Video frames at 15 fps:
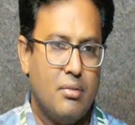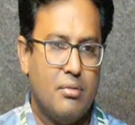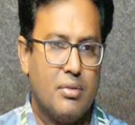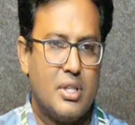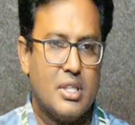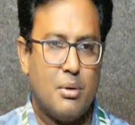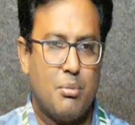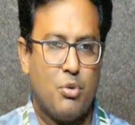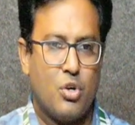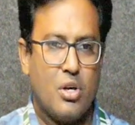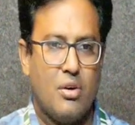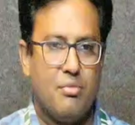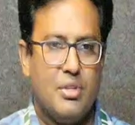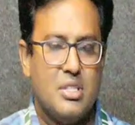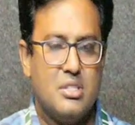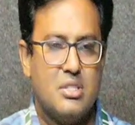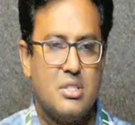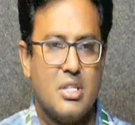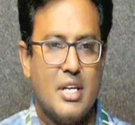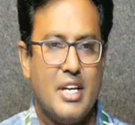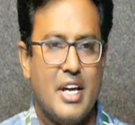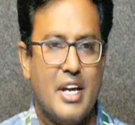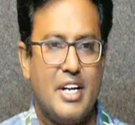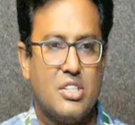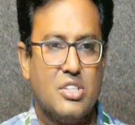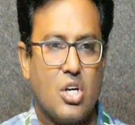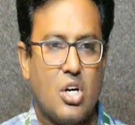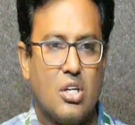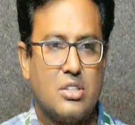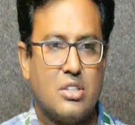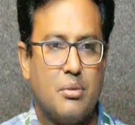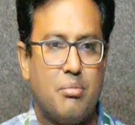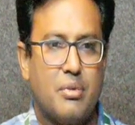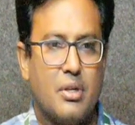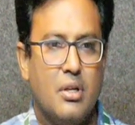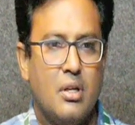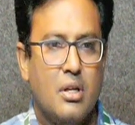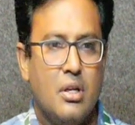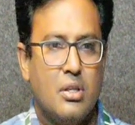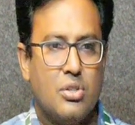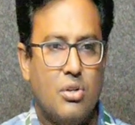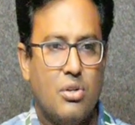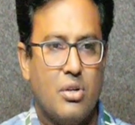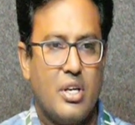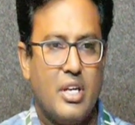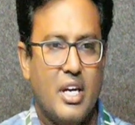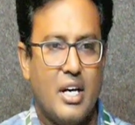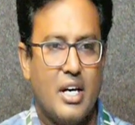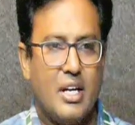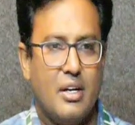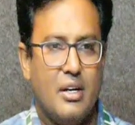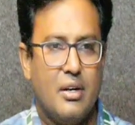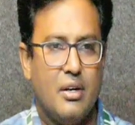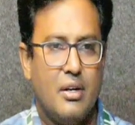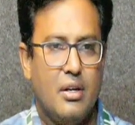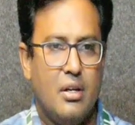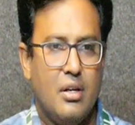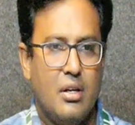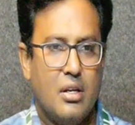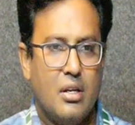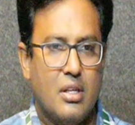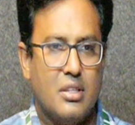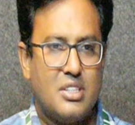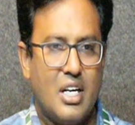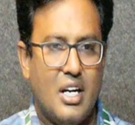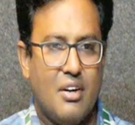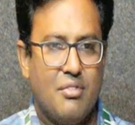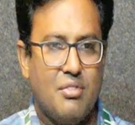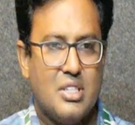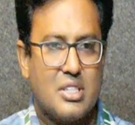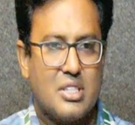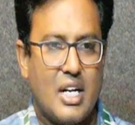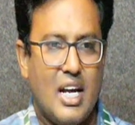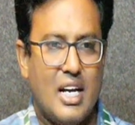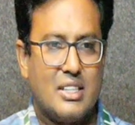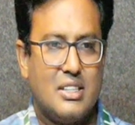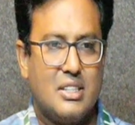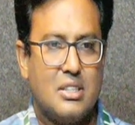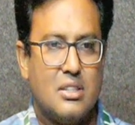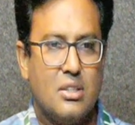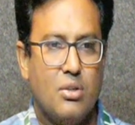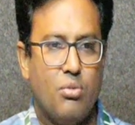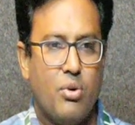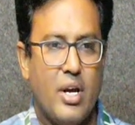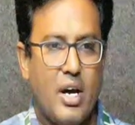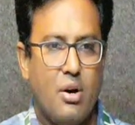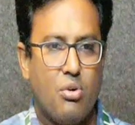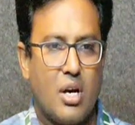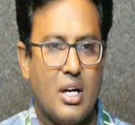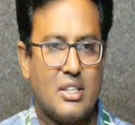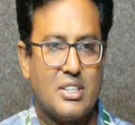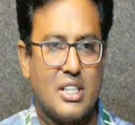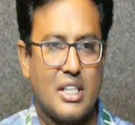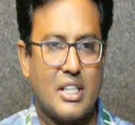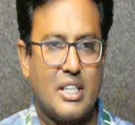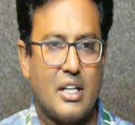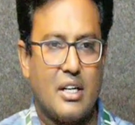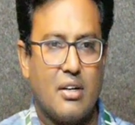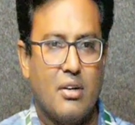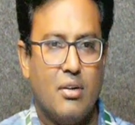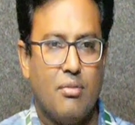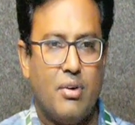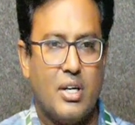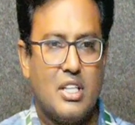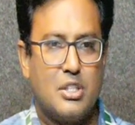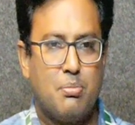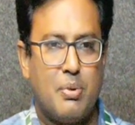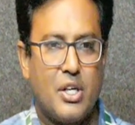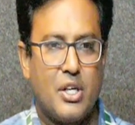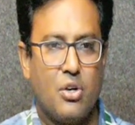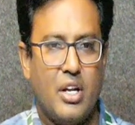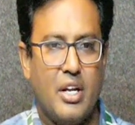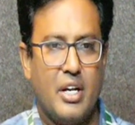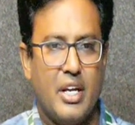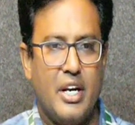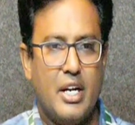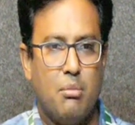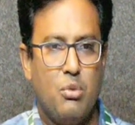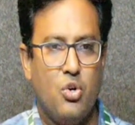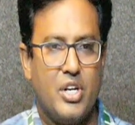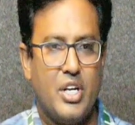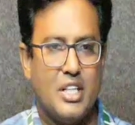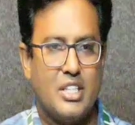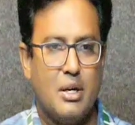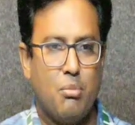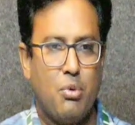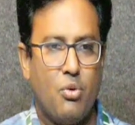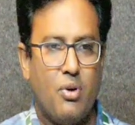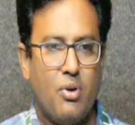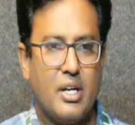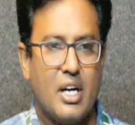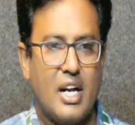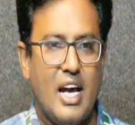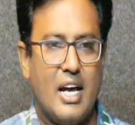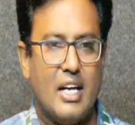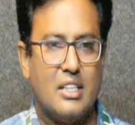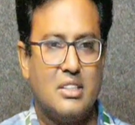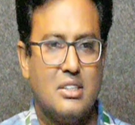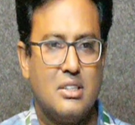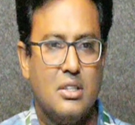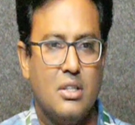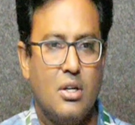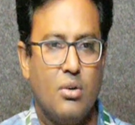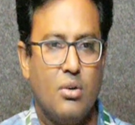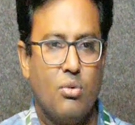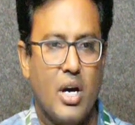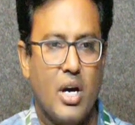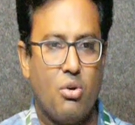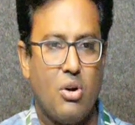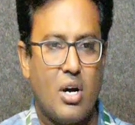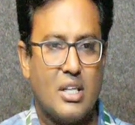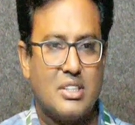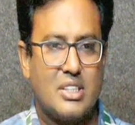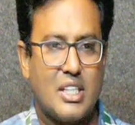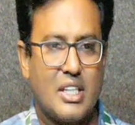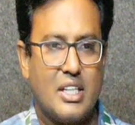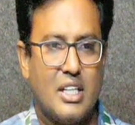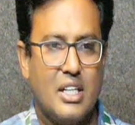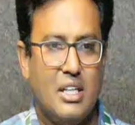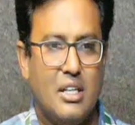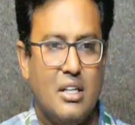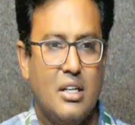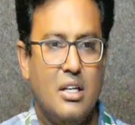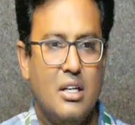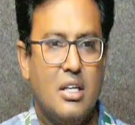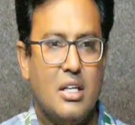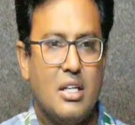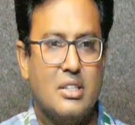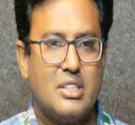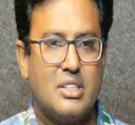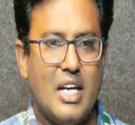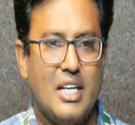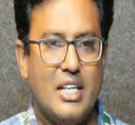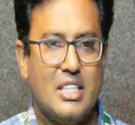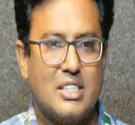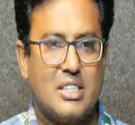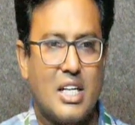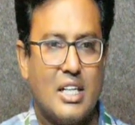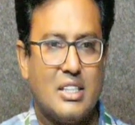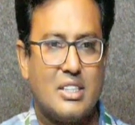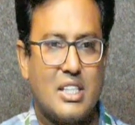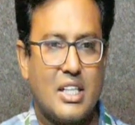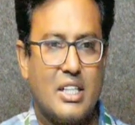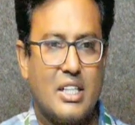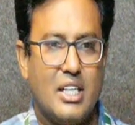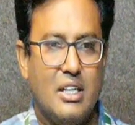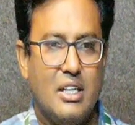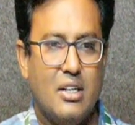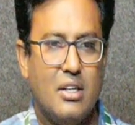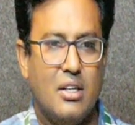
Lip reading: with the support of this inheritance concept. So here inside of this class we have constructor. For this particular AWT example1 class we have constructor. Inside this constructor